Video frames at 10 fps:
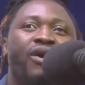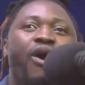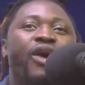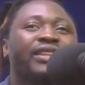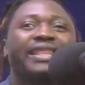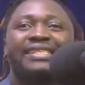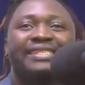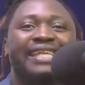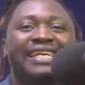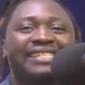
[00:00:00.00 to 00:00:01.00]
All
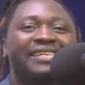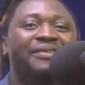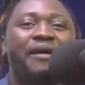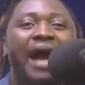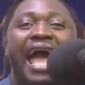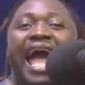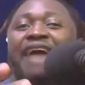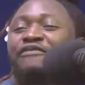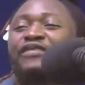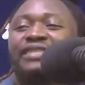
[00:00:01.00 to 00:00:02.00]
these things, you know,
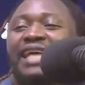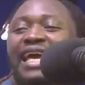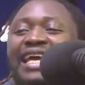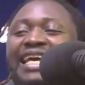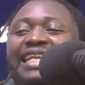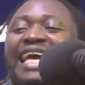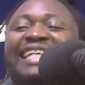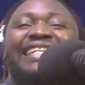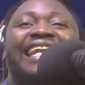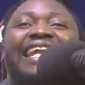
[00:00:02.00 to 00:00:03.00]
I feel say there
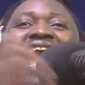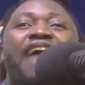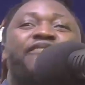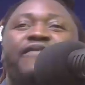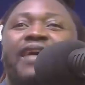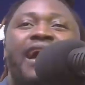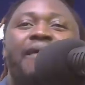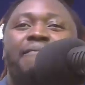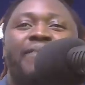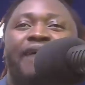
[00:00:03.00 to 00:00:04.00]
is a life
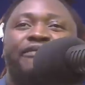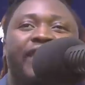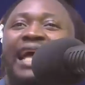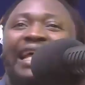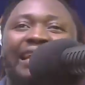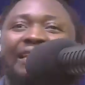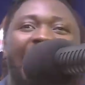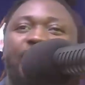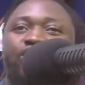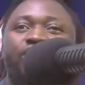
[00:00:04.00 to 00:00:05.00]
after
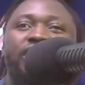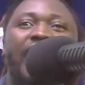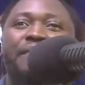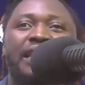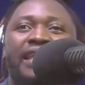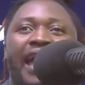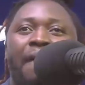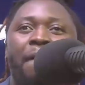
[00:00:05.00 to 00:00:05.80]
social media.